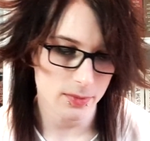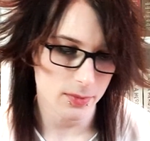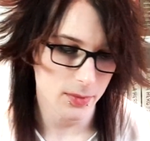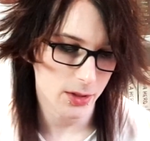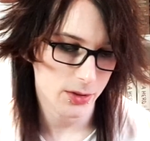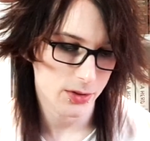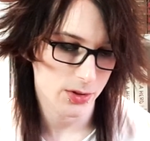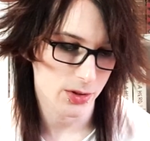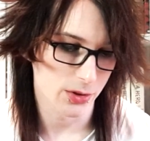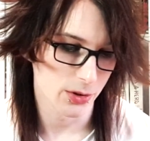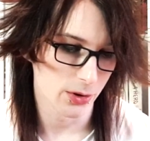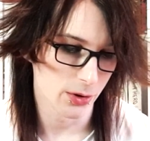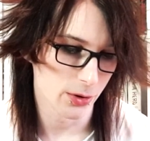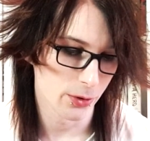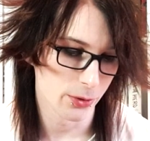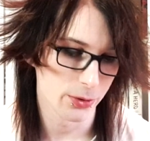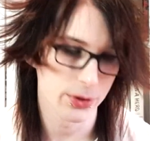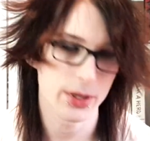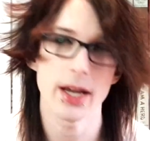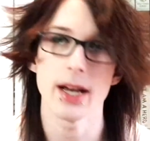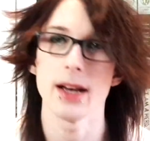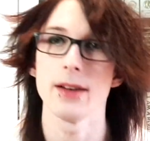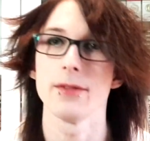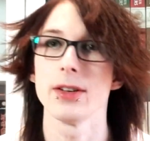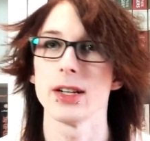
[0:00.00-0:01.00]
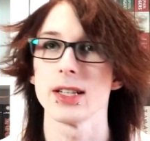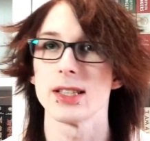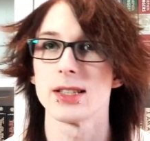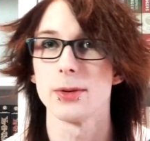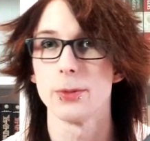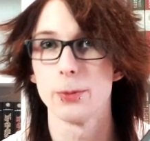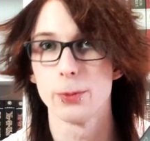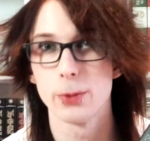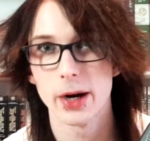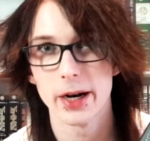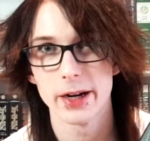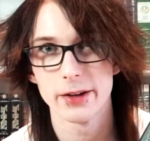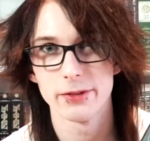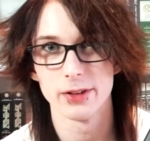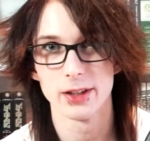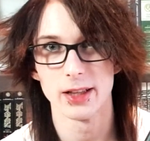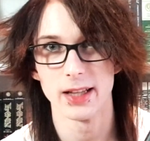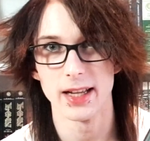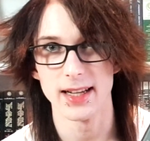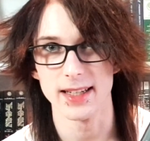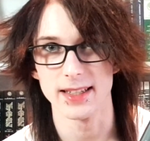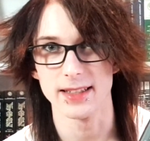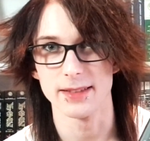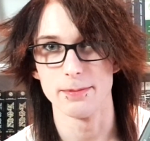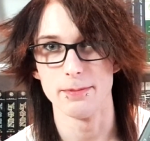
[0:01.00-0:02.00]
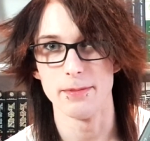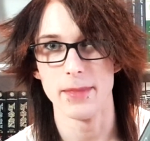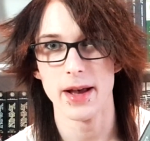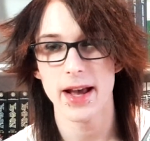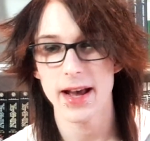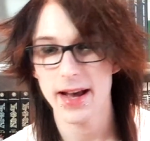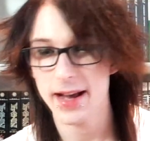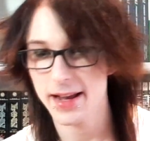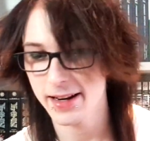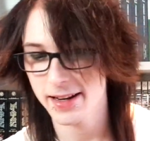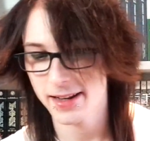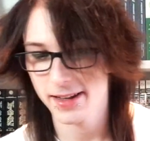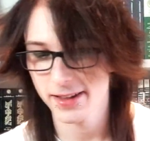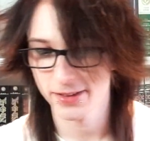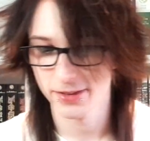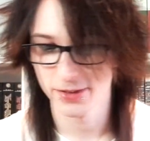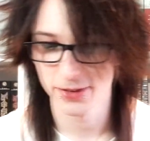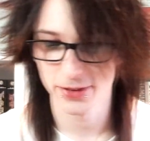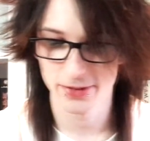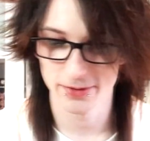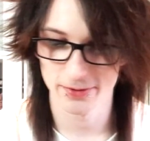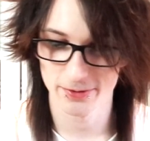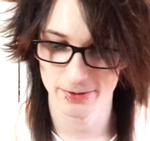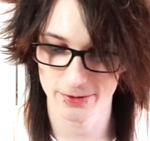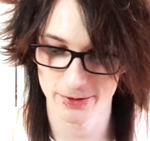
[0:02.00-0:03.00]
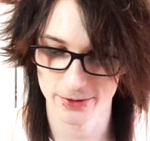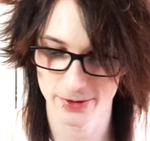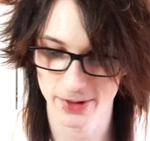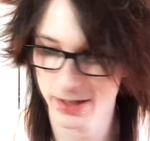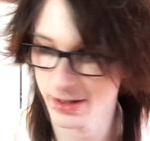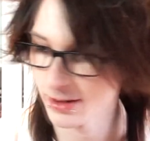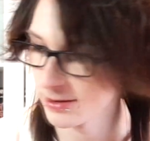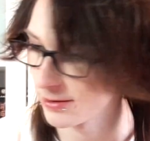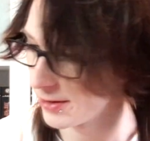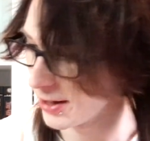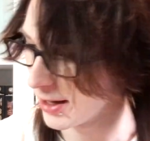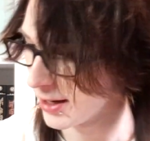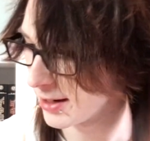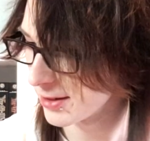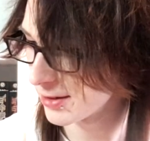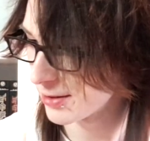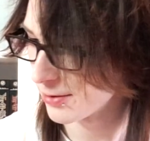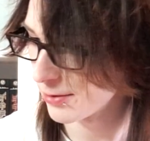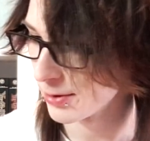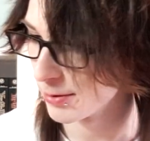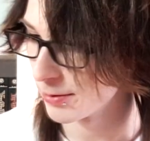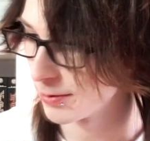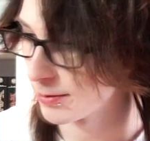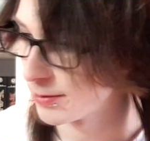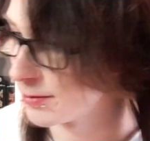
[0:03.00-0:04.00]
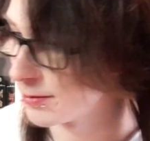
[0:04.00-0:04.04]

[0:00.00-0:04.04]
So yeah, that's Why the Last Man. I think that is the